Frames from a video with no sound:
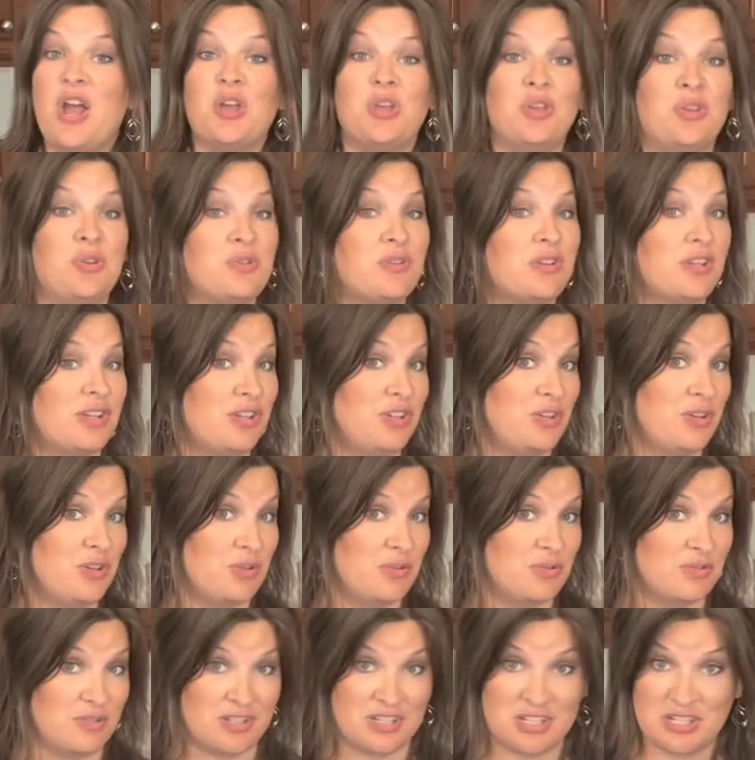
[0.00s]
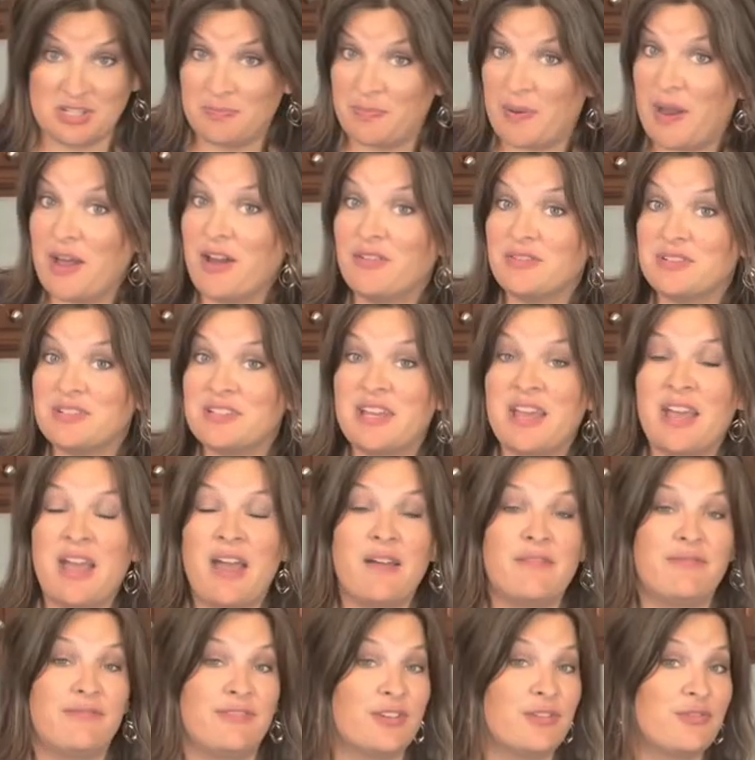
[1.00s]
you can use spelt.
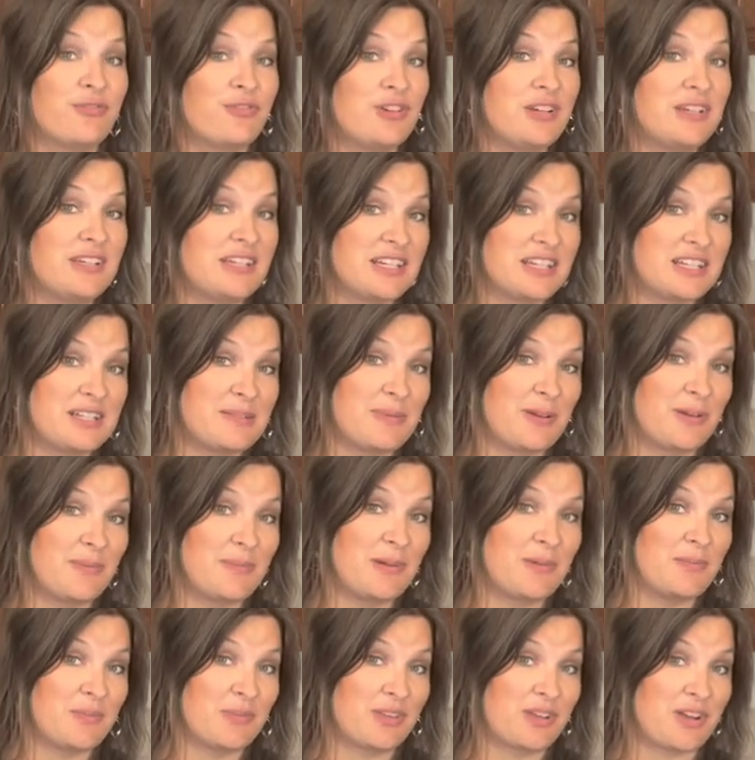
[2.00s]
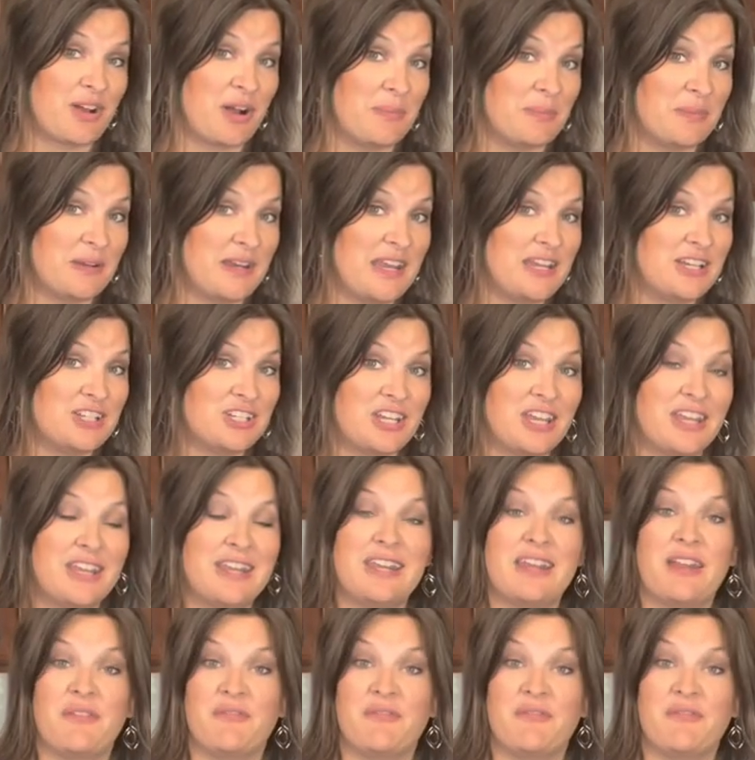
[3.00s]
Feel free to experiment with a combination.